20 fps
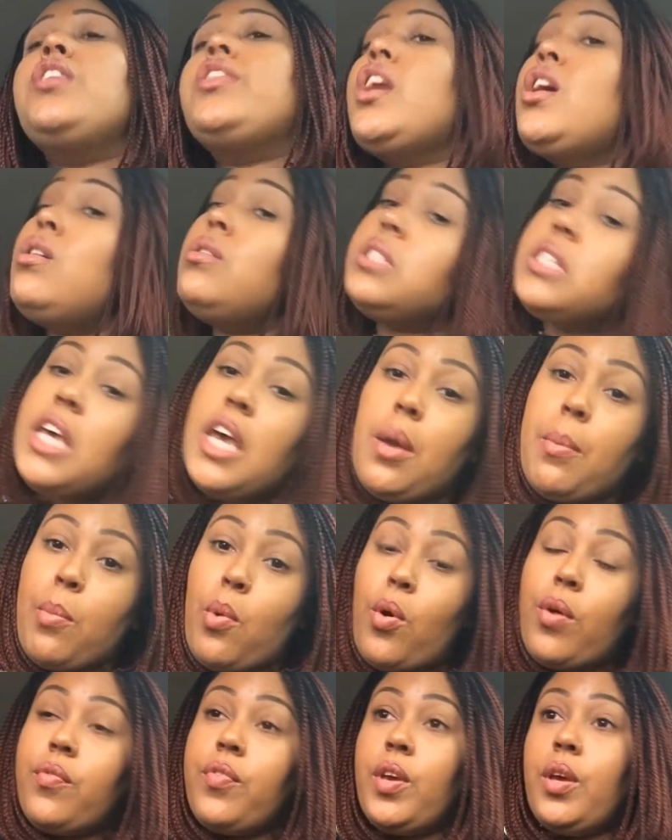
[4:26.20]
Those get
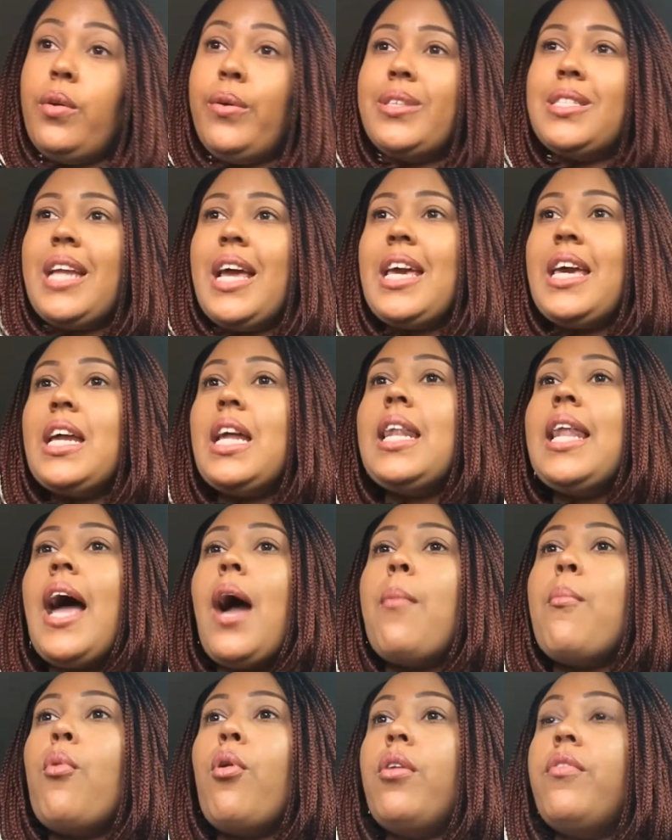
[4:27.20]
more views, and they get a
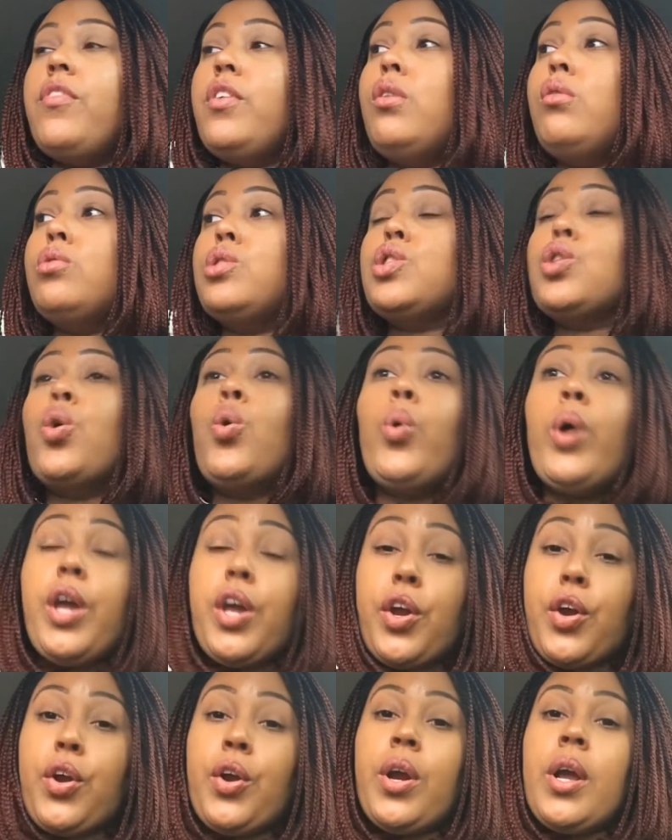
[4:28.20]
lot more views
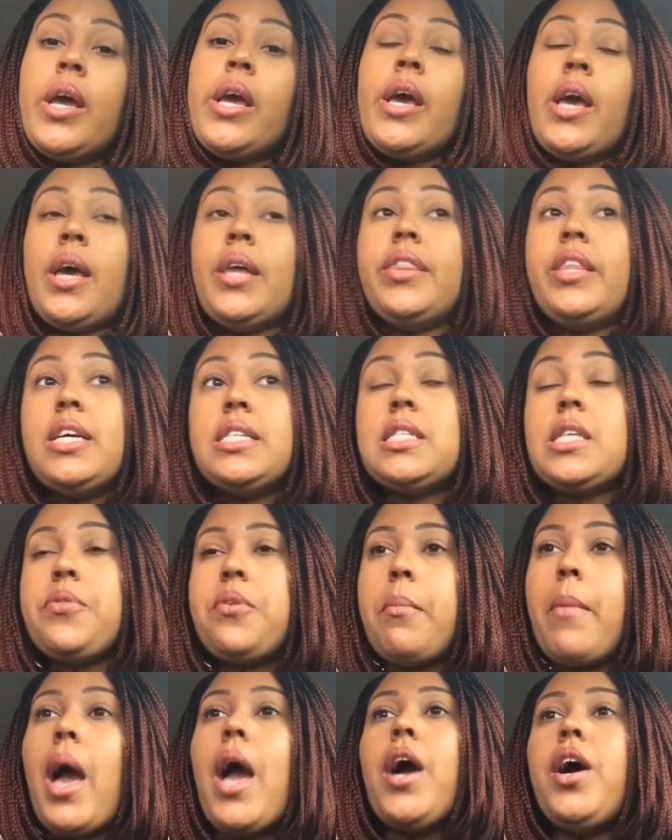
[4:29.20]
quicker than some
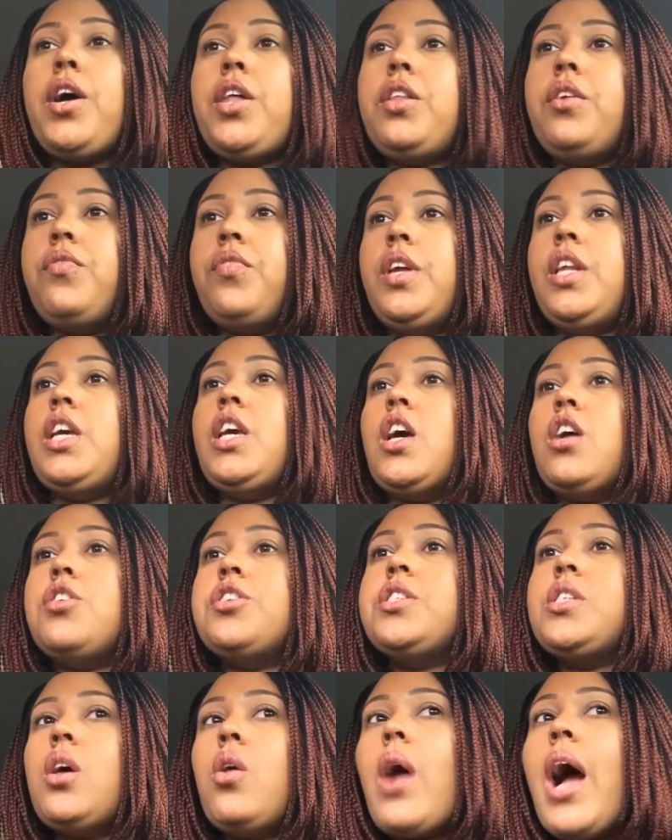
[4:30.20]
of my other
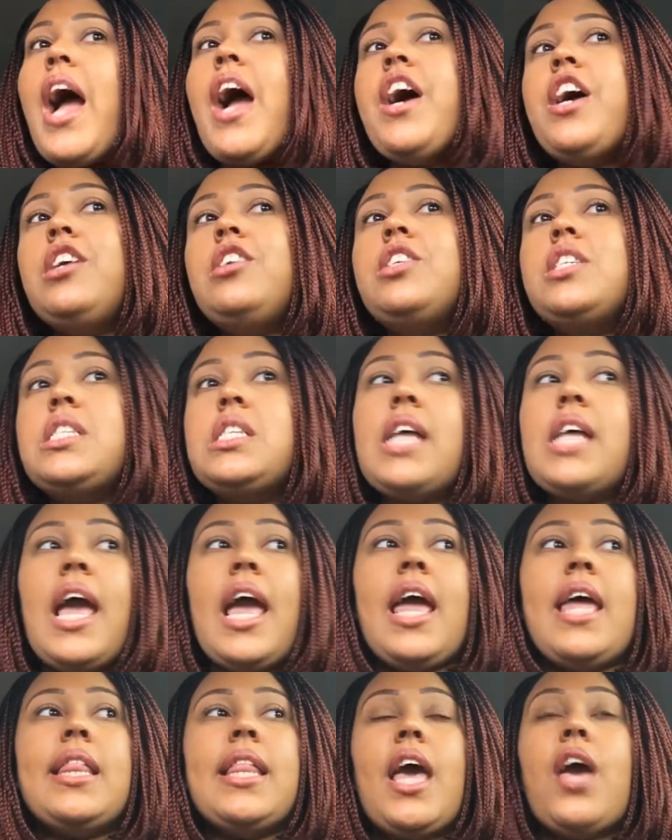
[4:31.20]
videos. So I
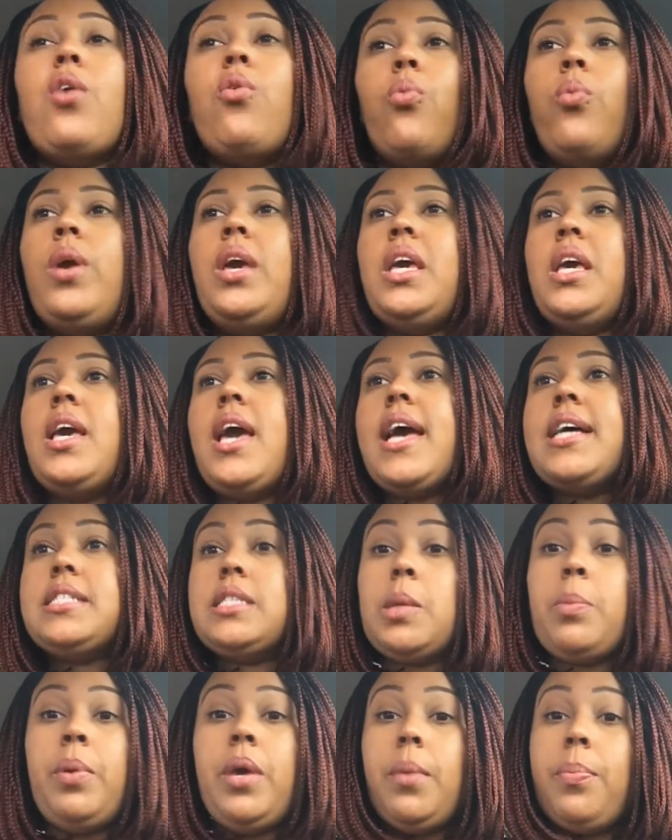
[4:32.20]
understand that we as
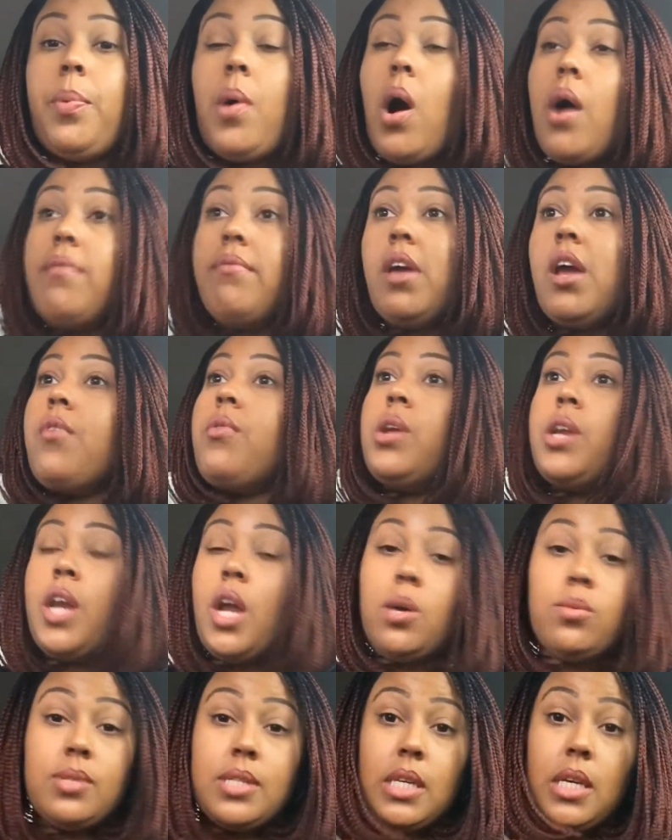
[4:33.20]
a people are very
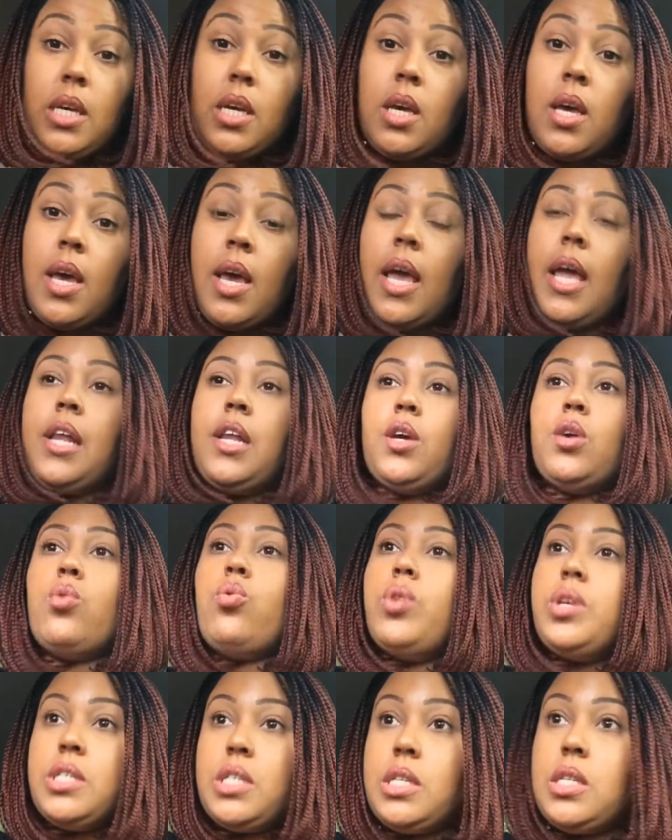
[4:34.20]
nosy and
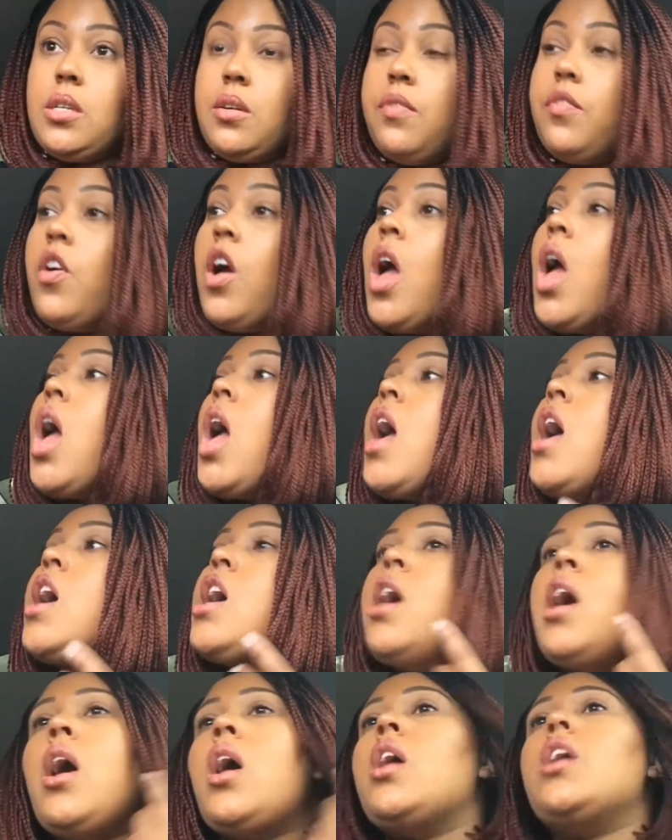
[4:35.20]
inquisitive,
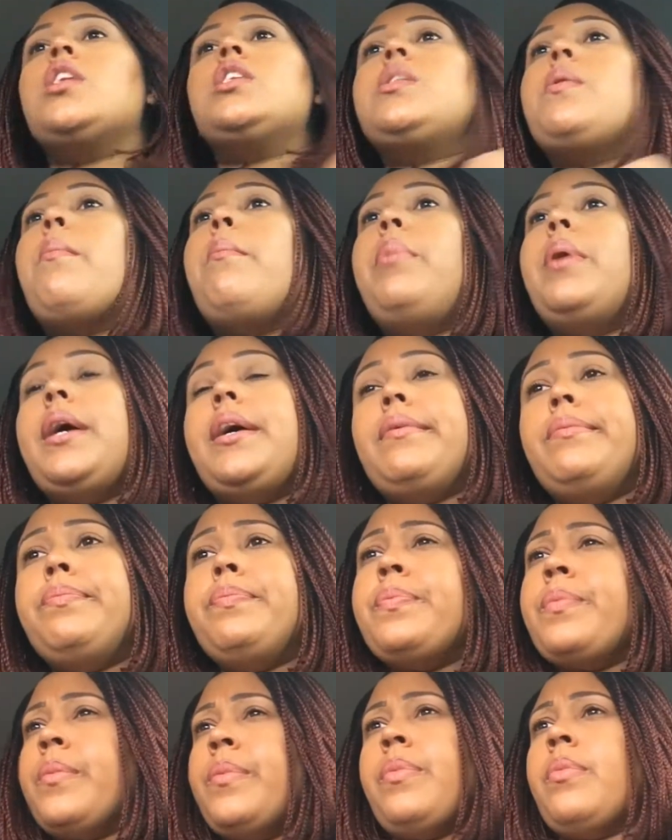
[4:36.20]
but
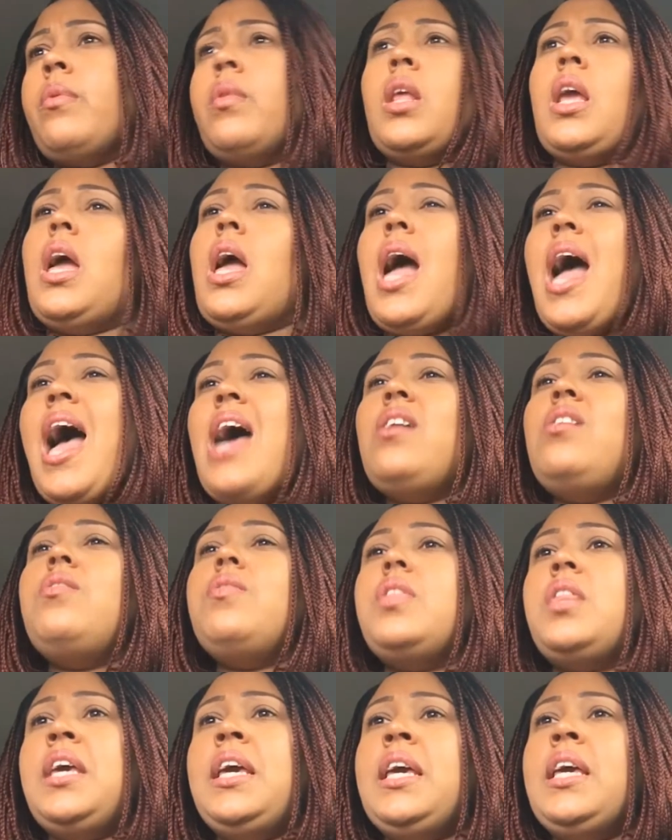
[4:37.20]
I
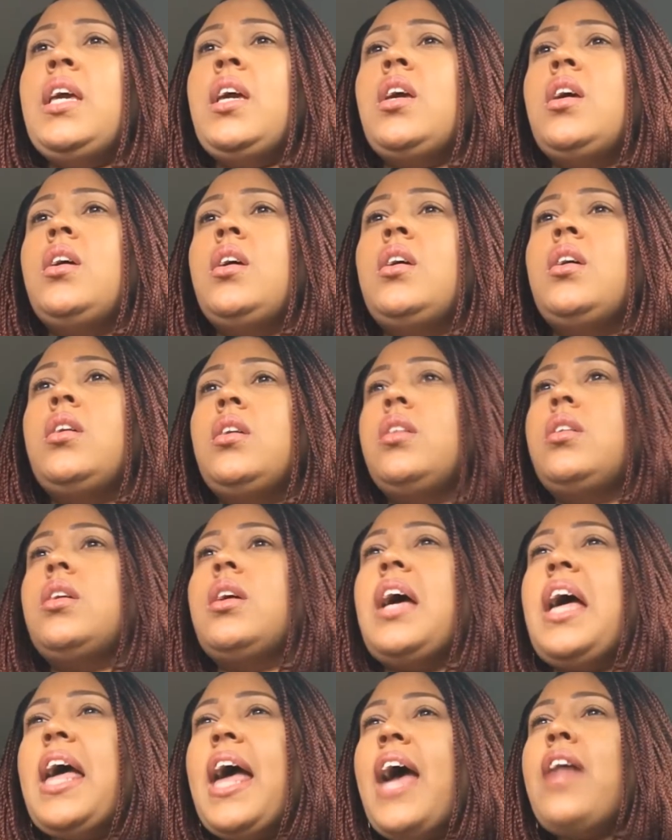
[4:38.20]
don't think
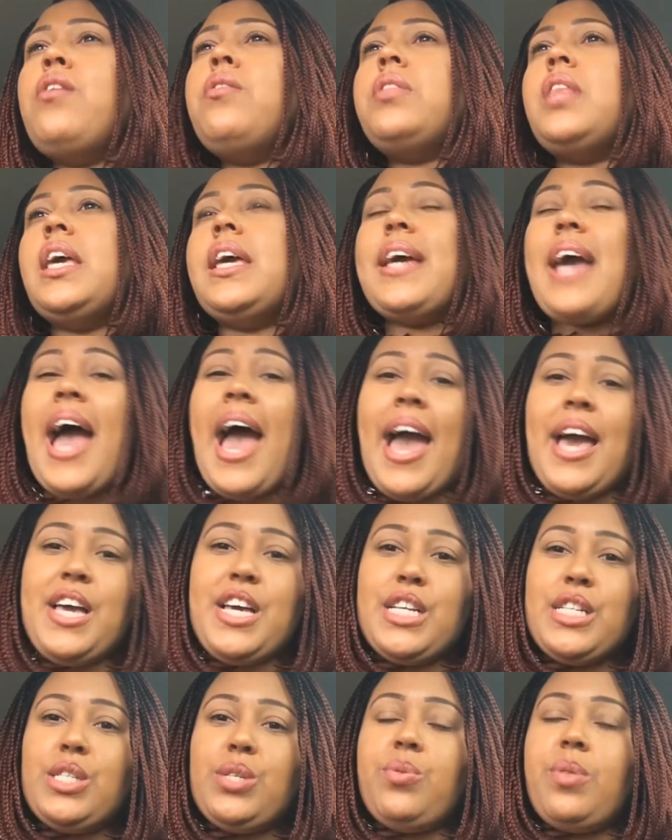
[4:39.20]
I
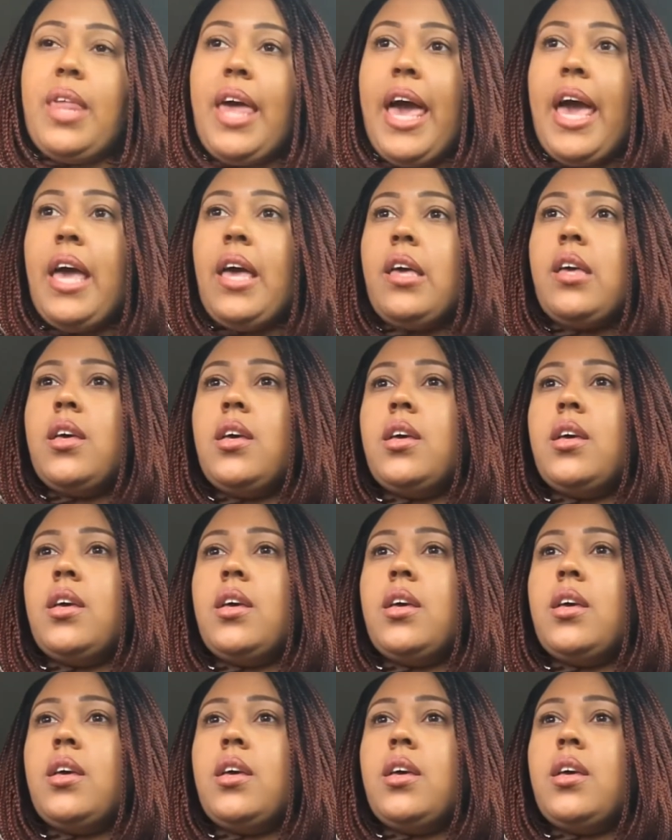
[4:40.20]
could do that.